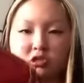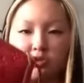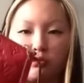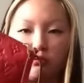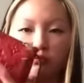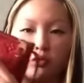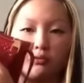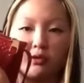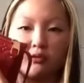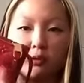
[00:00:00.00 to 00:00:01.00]
to
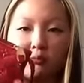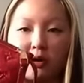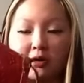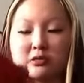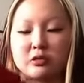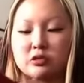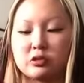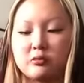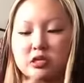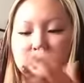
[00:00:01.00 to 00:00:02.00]
ruin the embossing
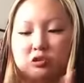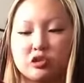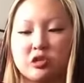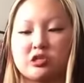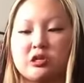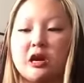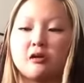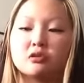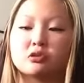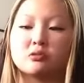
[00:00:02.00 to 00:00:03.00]
so much and stretch it
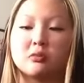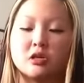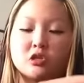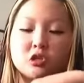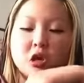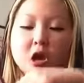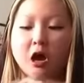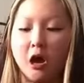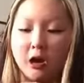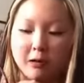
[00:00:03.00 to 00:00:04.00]
out so much.
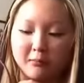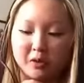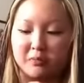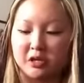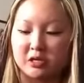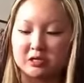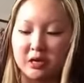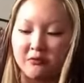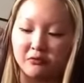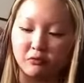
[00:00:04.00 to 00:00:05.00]
But because
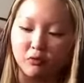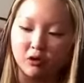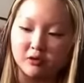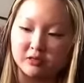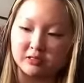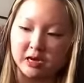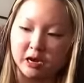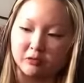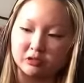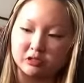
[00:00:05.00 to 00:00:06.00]
I've worn this
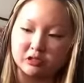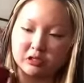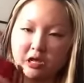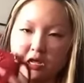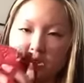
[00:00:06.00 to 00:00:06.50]
out today, it